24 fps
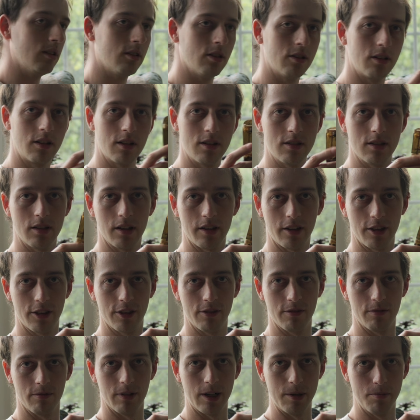took us like
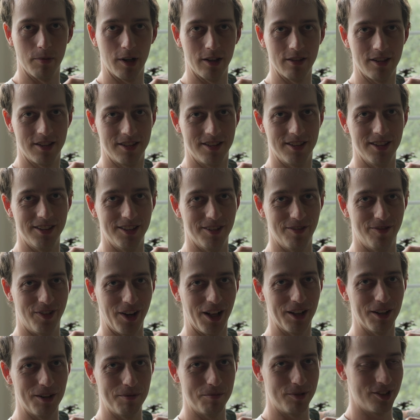3 months to
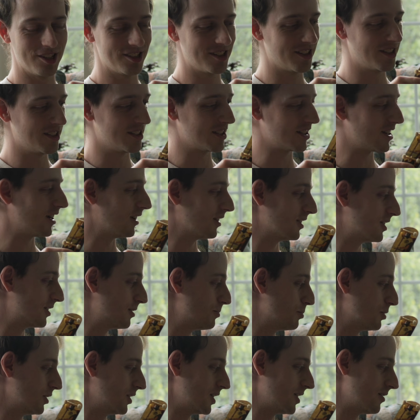develop, just this color,
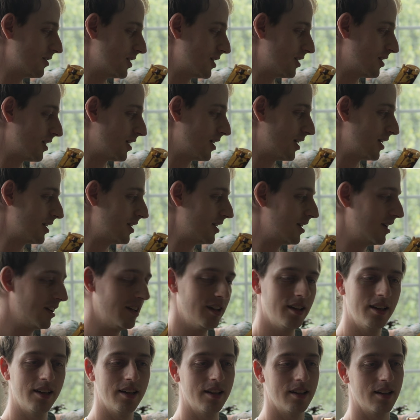believe it or not.
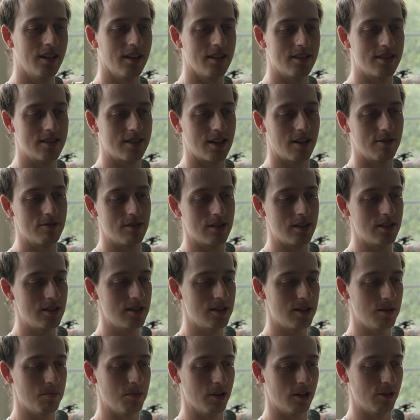It sounds
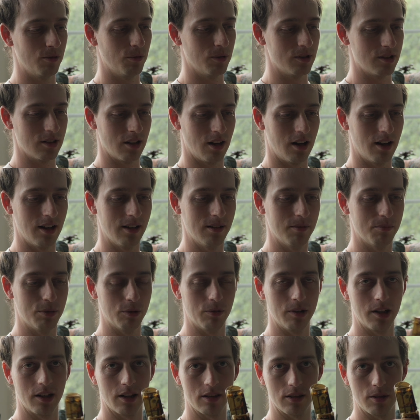easy, but it was not. But
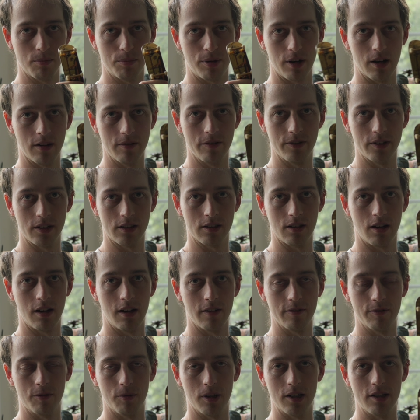we got the perfect
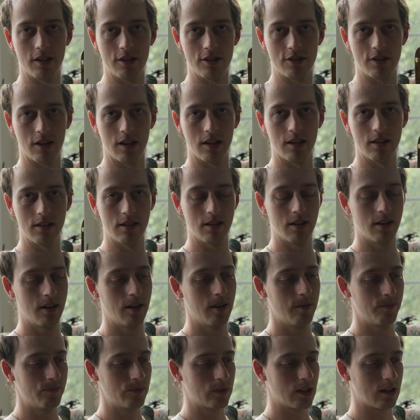off-white shade.
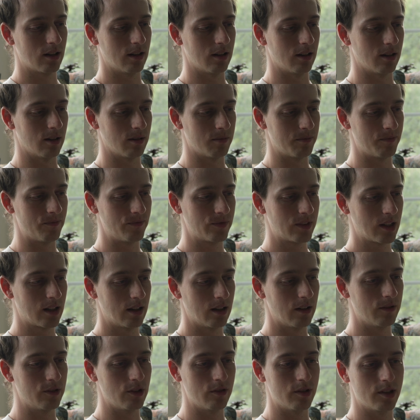
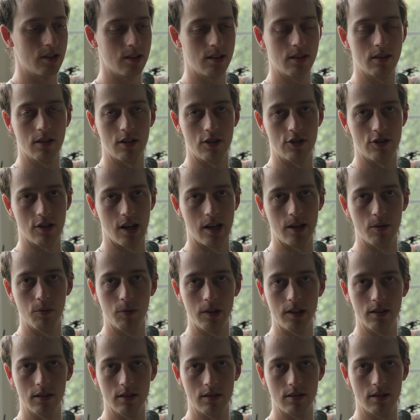If you've seen the J
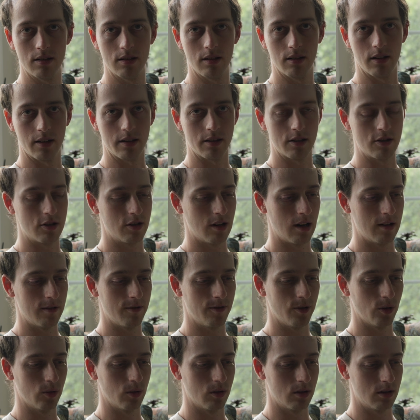wheels, like the
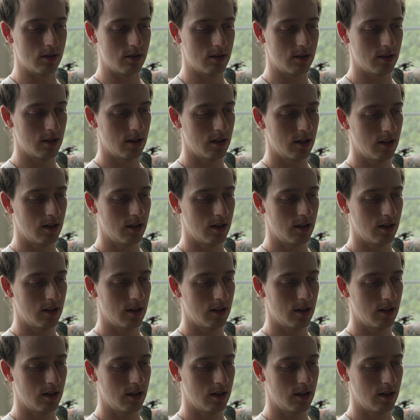J4s,